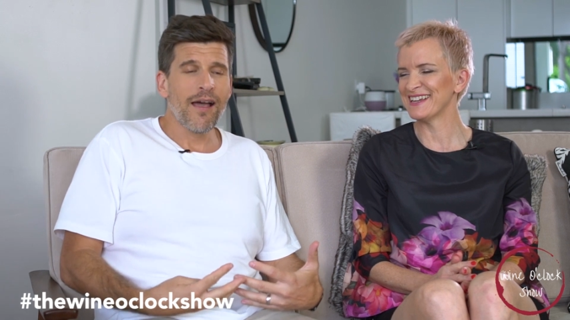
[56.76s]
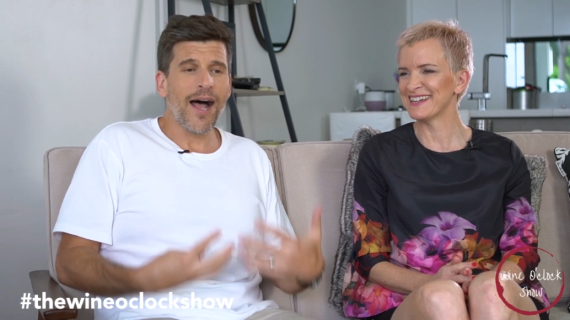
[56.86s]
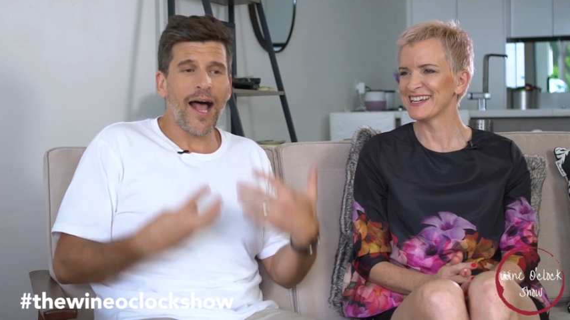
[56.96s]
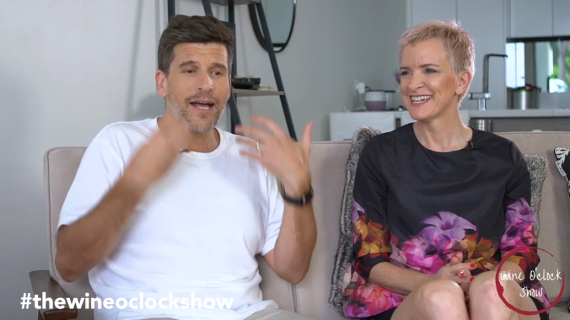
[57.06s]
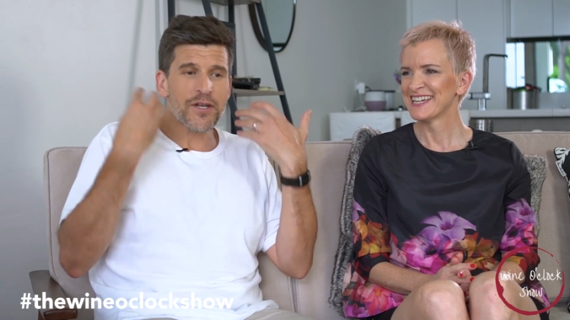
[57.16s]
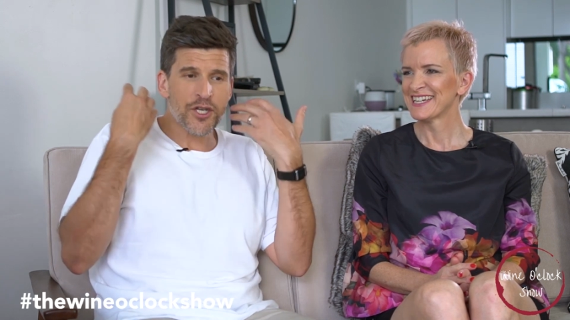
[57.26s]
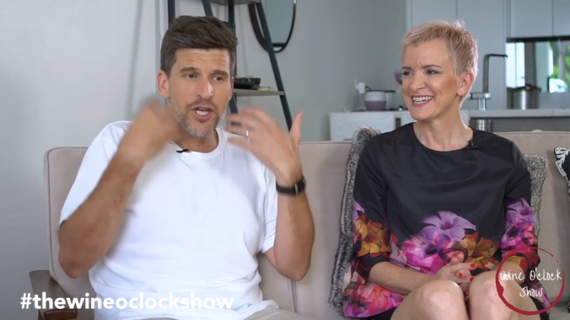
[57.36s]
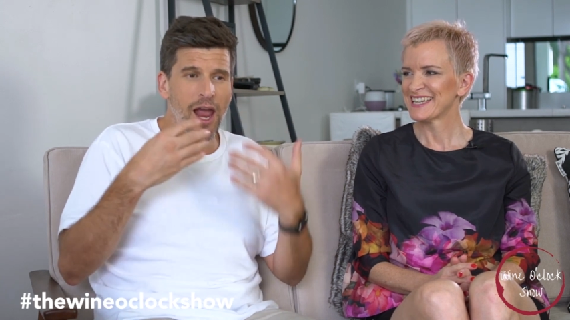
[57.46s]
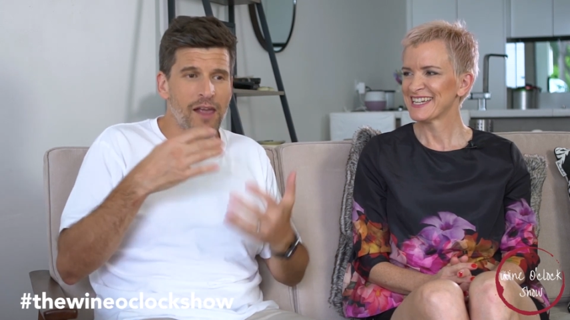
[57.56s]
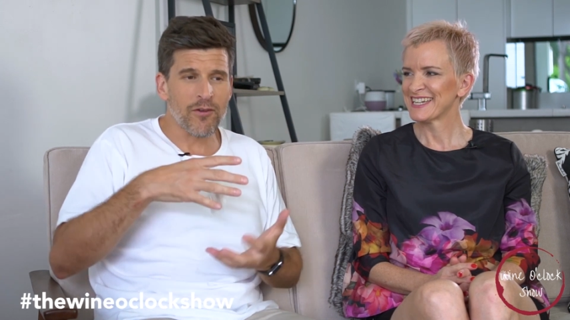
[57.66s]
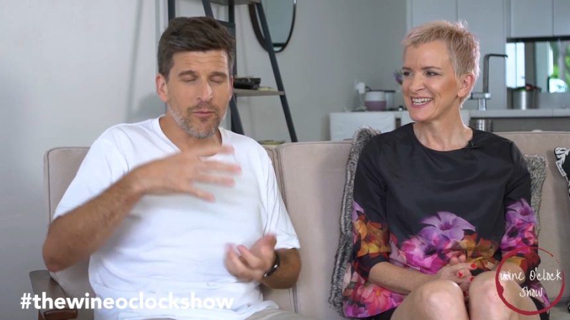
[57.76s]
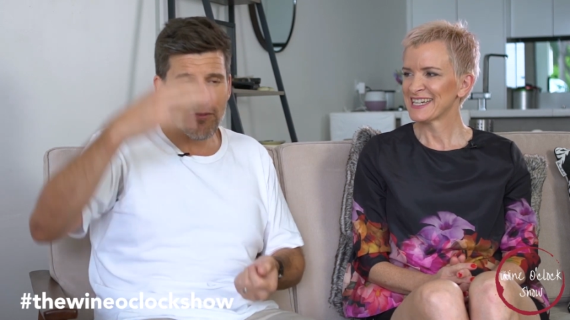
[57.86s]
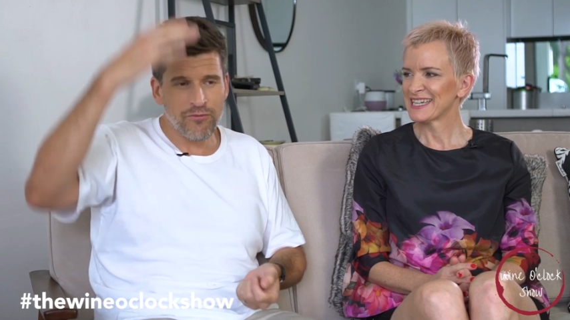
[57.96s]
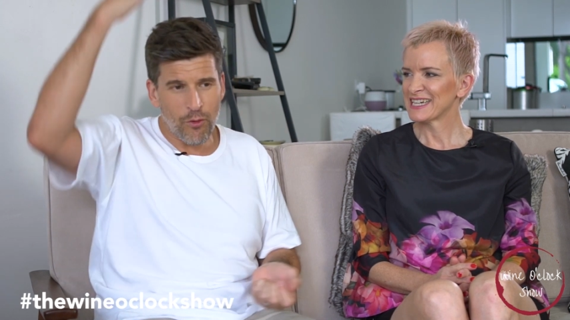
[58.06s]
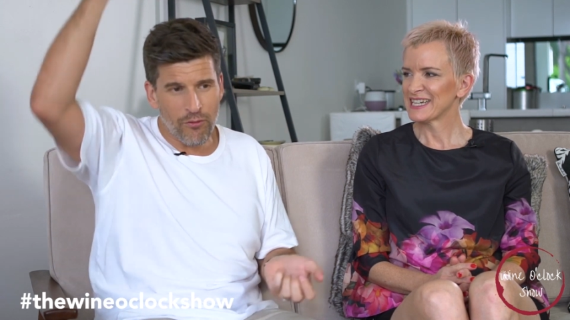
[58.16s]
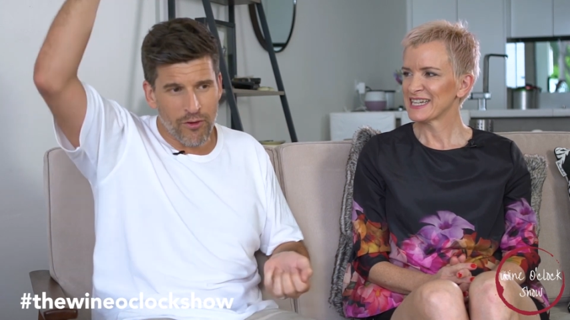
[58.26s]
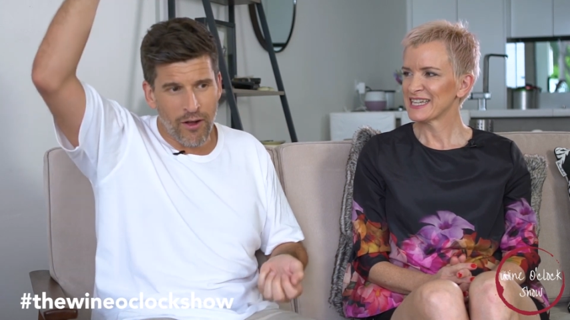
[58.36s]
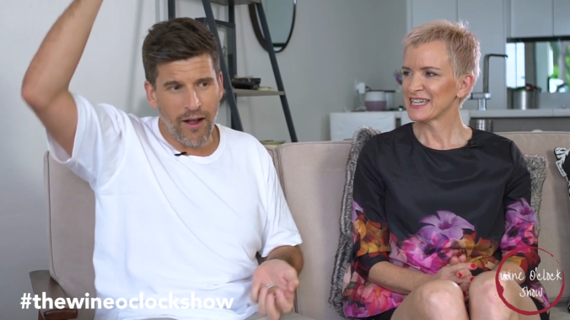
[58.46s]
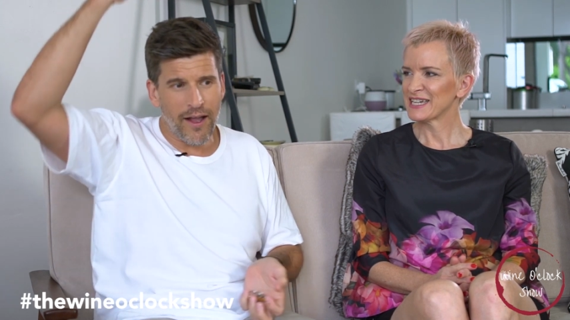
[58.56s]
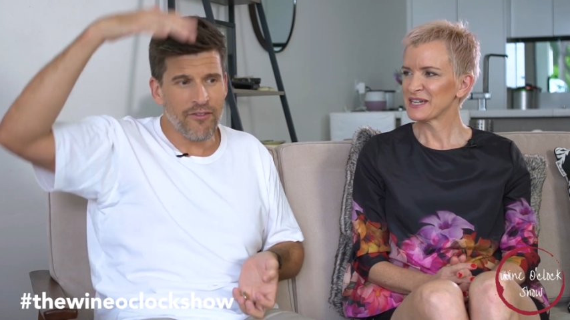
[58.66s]
Speaker 1: uh, shaven with four foot
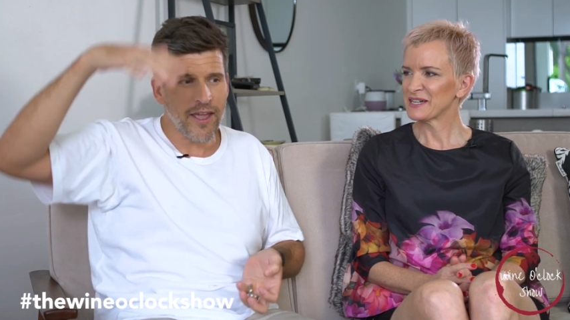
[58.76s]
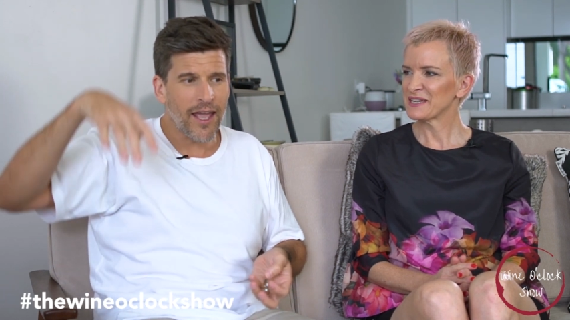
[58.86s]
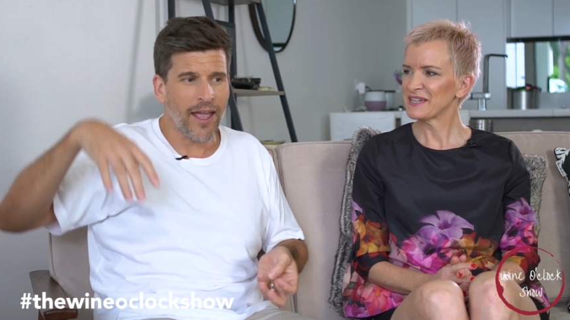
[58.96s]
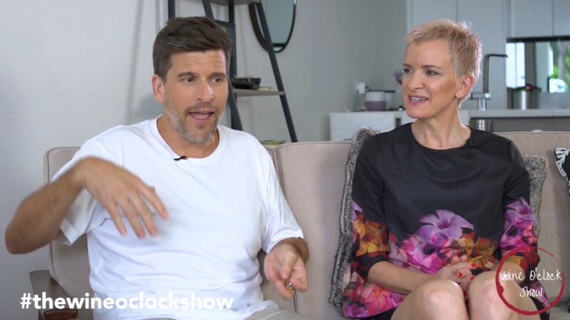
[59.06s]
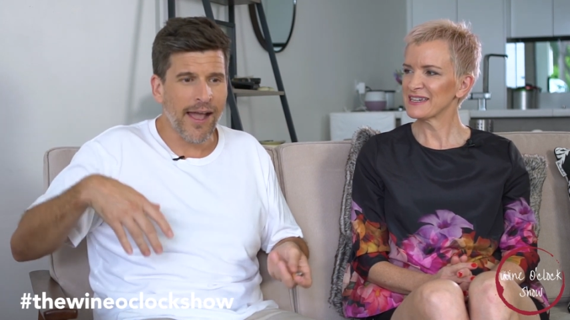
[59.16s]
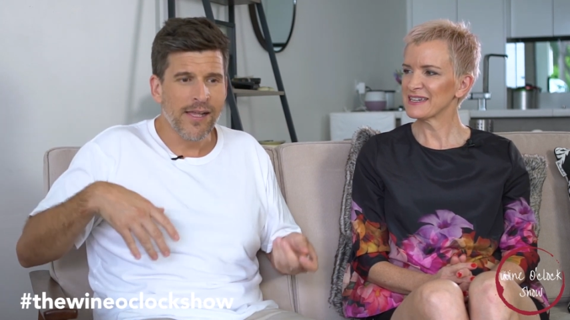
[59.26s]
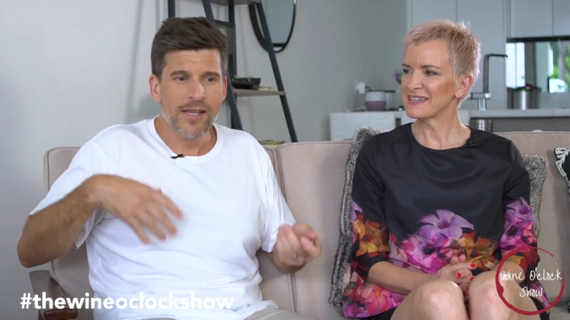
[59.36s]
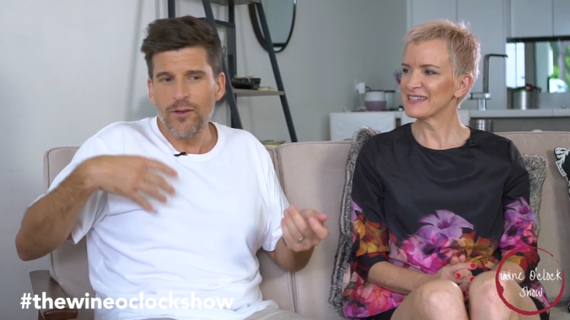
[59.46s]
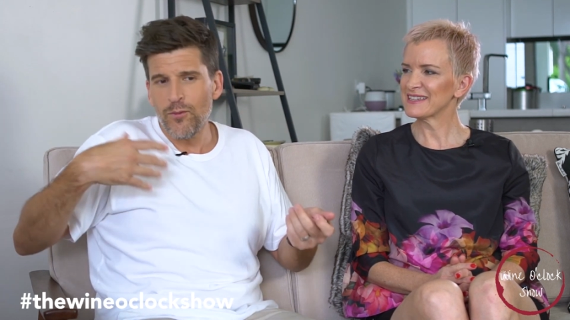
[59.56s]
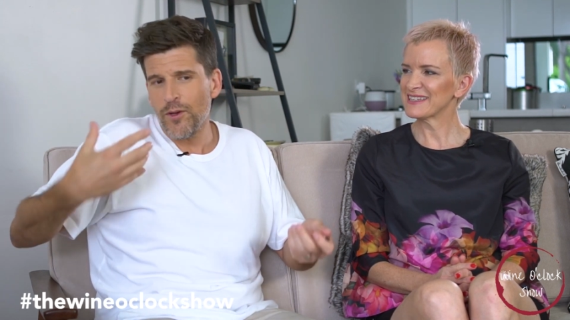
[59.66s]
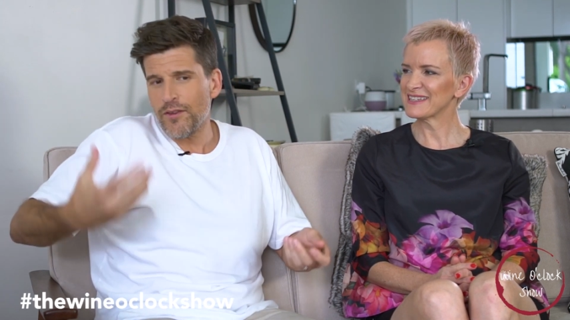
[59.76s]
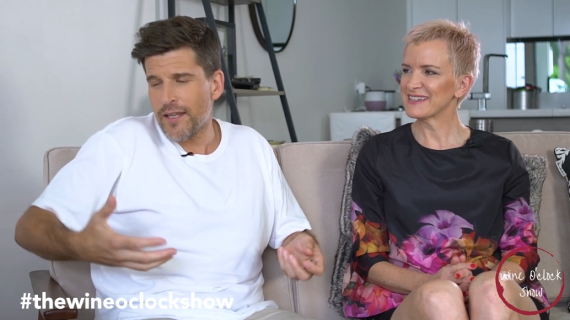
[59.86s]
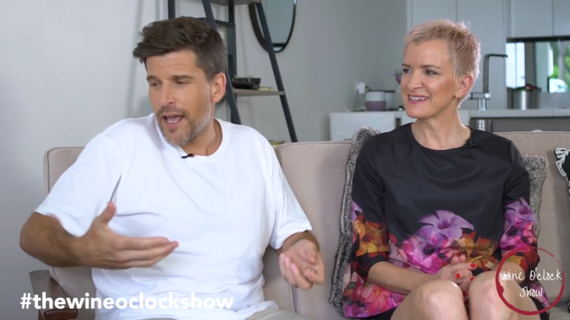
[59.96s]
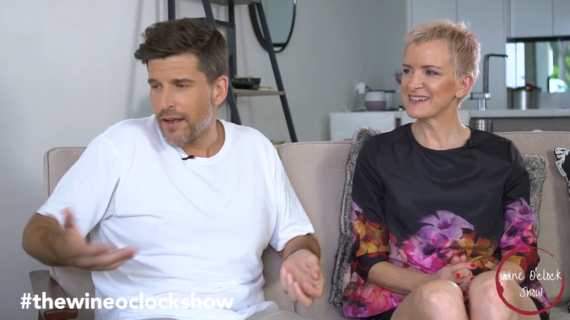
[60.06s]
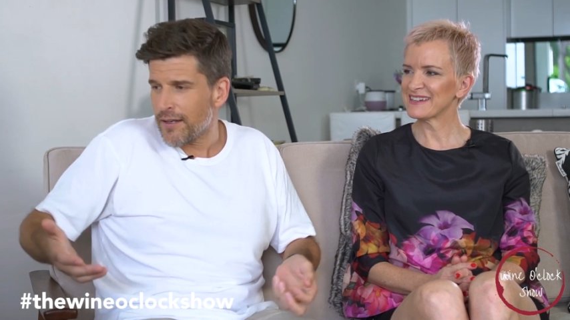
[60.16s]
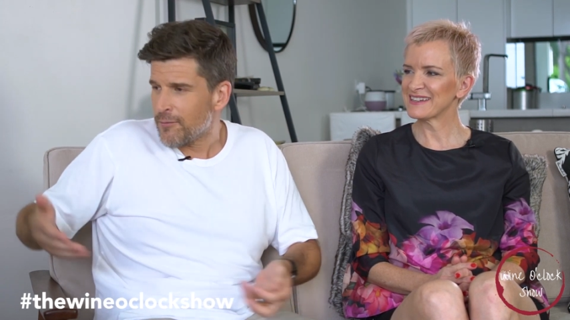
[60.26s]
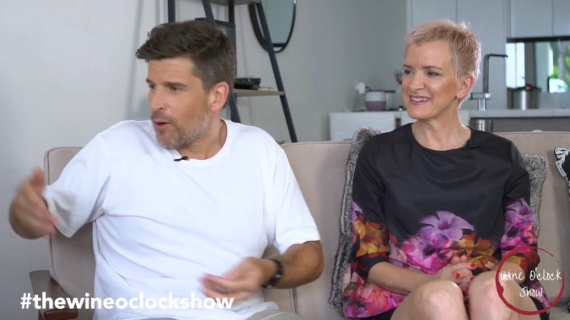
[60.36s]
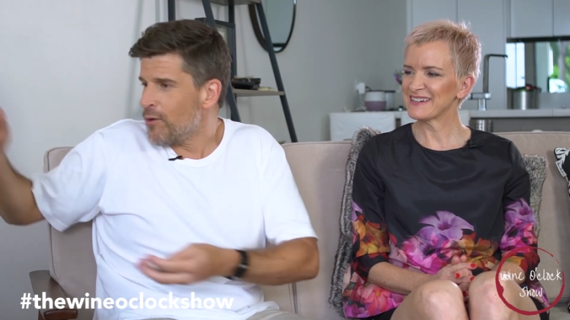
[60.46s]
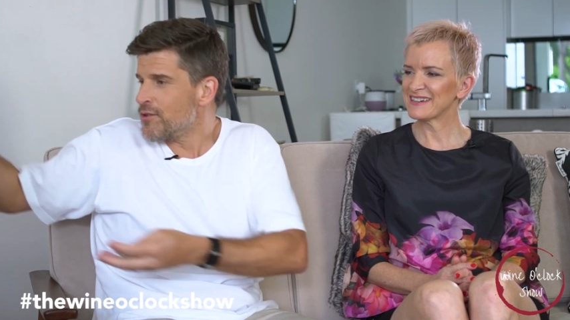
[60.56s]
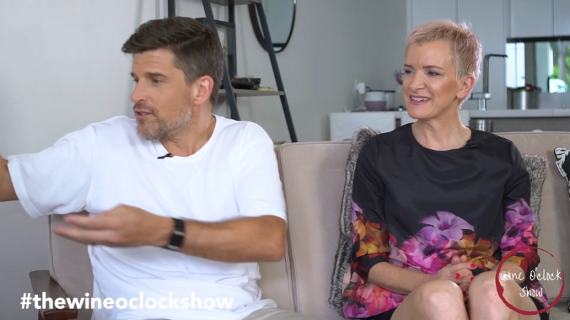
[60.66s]
high of hair, with counting
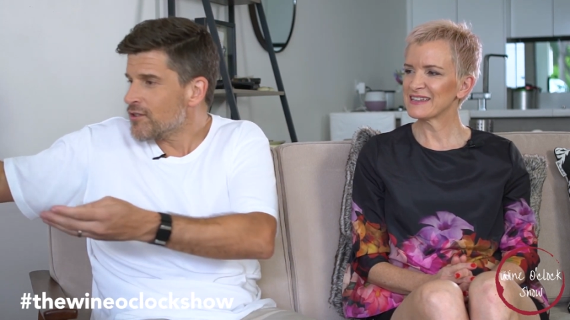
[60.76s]
roses.